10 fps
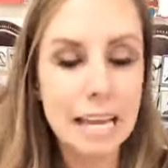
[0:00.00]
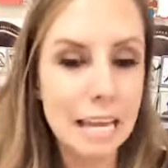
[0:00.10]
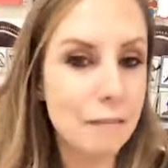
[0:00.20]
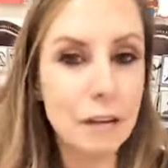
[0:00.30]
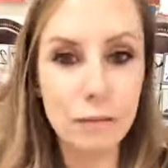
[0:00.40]

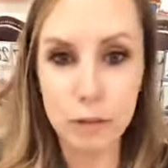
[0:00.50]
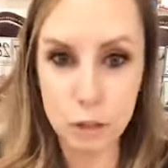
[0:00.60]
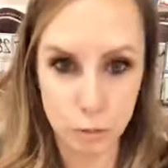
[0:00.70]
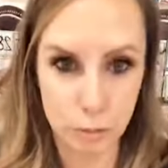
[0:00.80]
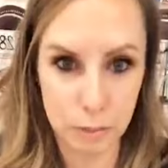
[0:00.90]
even if they're
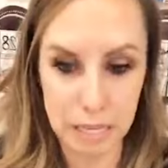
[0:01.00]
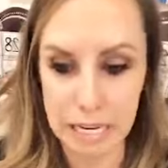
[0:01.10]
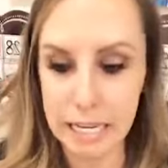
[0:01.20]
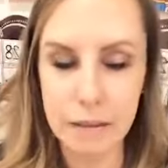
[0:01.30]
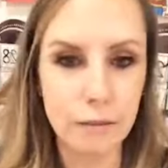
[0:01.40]

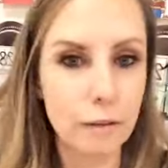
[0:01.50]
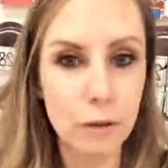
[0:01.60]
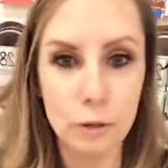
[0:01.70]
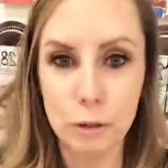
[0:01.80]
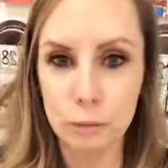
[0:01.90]
scribbling even if
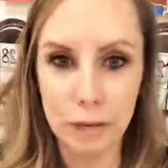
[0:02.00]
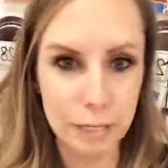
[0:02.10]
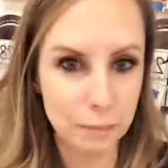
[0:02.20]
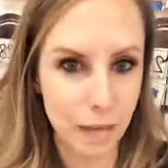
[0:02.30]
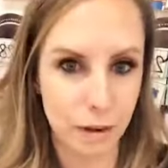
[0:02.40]
they're doing
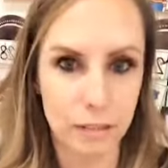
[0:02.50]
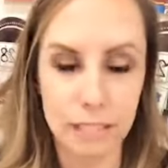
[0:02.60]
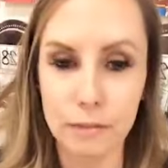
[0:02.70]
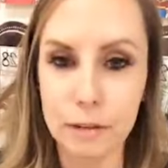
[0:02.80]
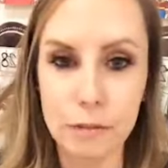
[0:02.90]
random letters
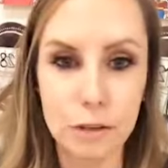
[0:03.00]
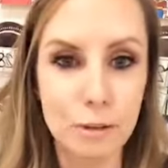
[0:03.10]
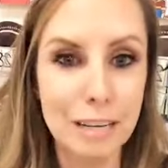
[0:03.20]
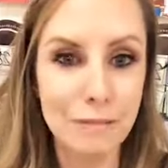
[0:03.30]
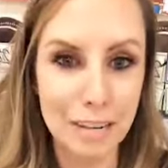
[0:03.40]
even if they're
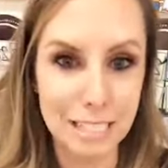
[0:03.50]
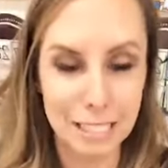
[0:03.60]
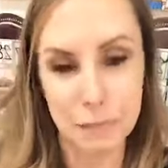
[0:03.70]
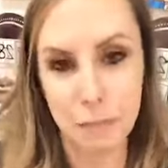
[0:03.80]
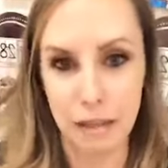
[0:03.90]
doing
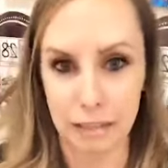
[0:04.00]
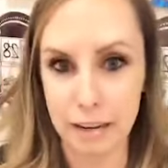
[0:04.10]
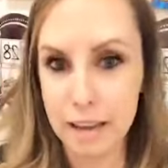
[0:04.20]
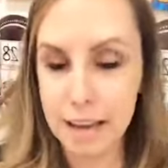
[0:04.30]
invented spelling